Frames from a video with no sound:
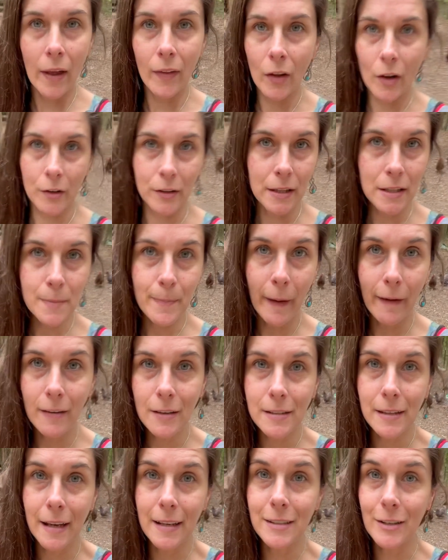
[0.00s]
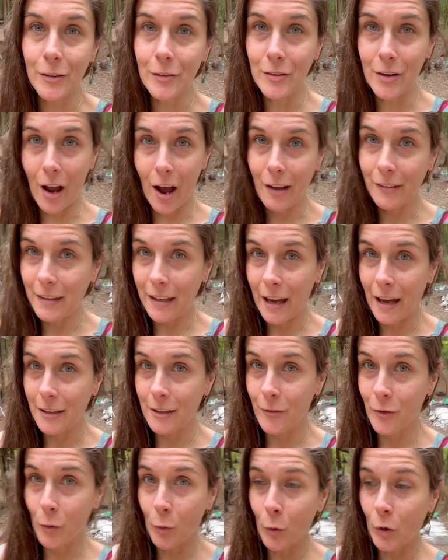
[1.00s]
look, these parasites are not the end
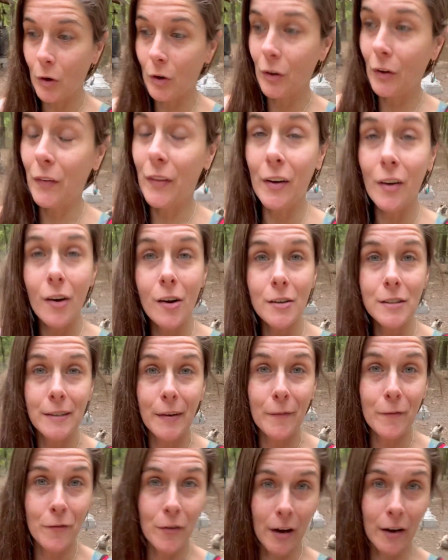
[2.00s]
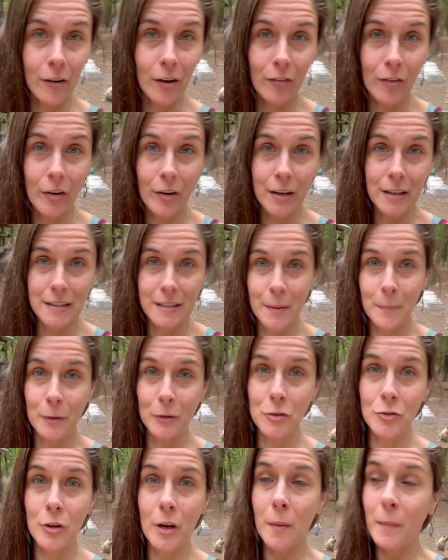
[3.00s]
of the world. There are some very simple
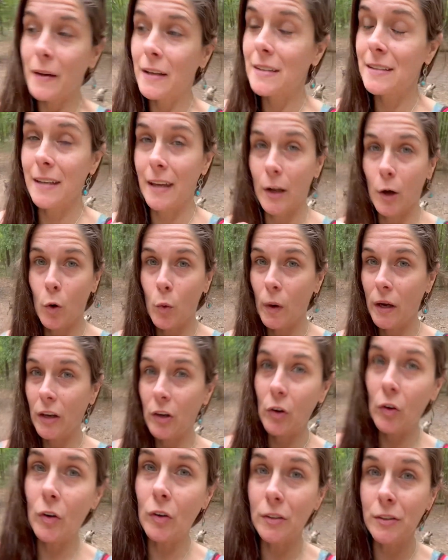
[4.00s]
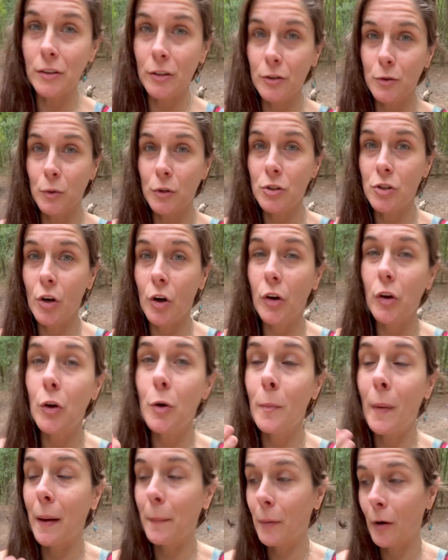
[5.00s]
treatments that a quick Google search will show you.
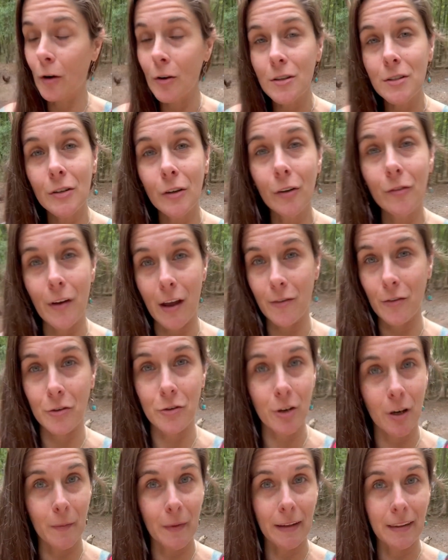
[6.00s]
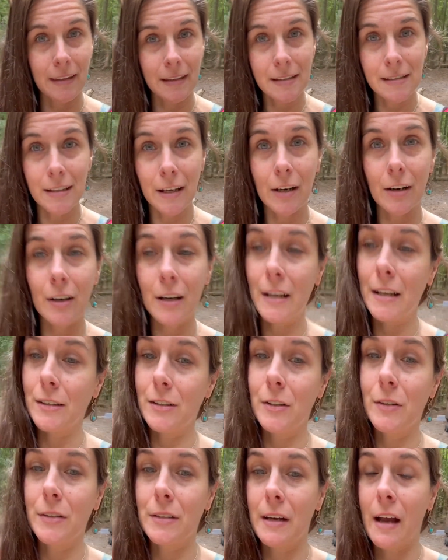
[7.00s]
My personal favorite treatment this year is
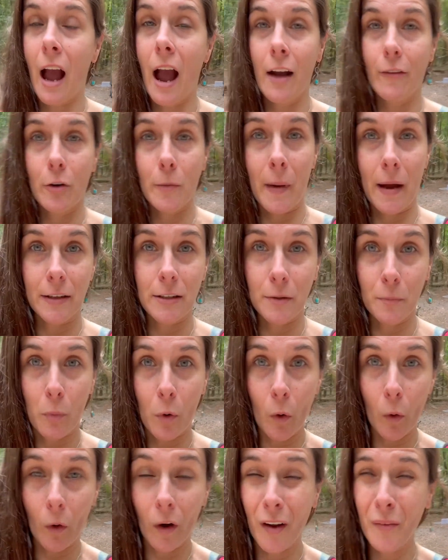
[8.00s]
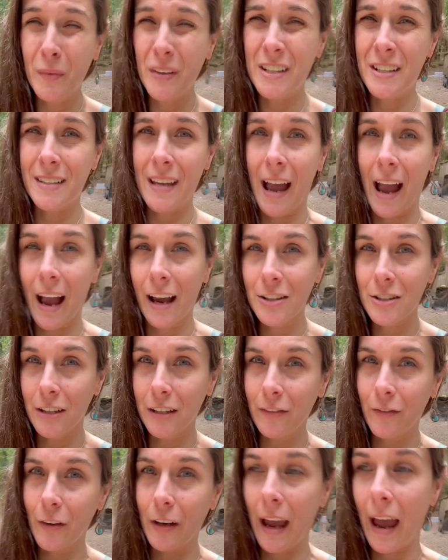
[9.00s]
using ivermectin poron, which is
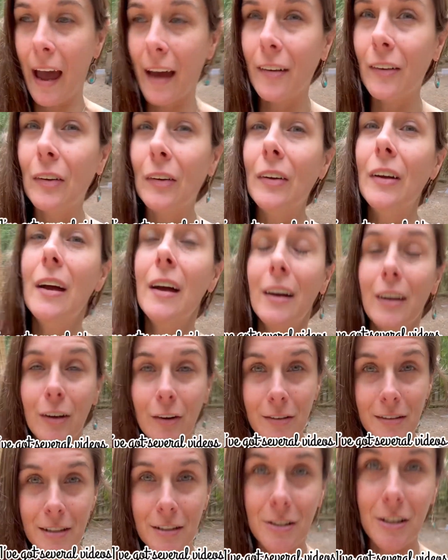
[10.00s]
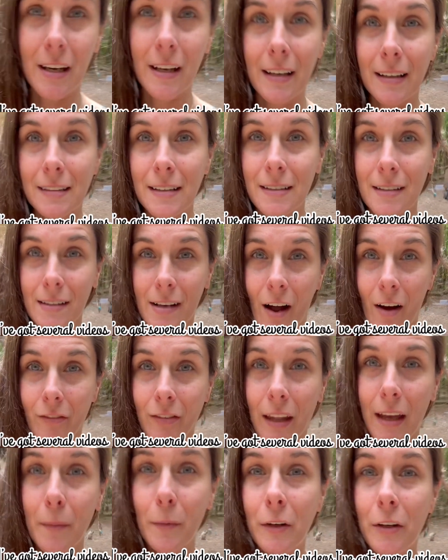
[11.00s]
actually for cattle. Use in chickens is an
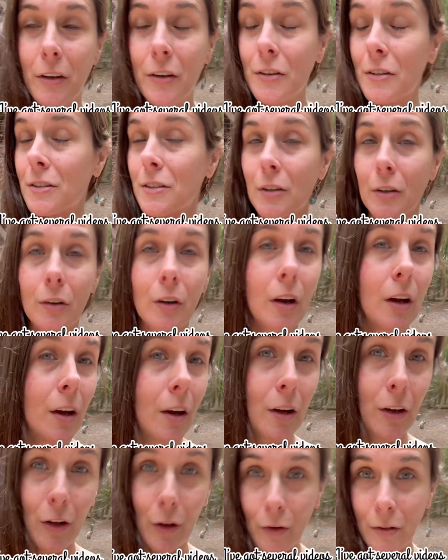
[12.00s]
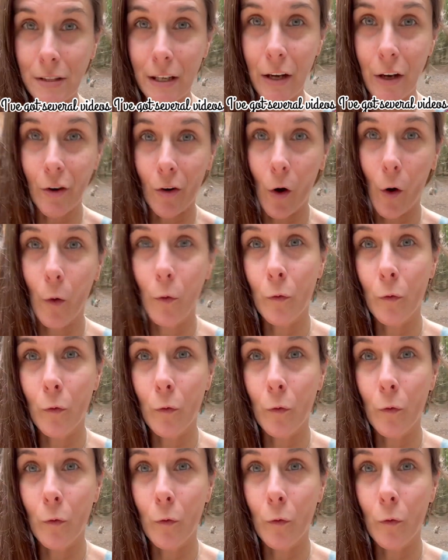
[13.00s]
off-label use, so use at your own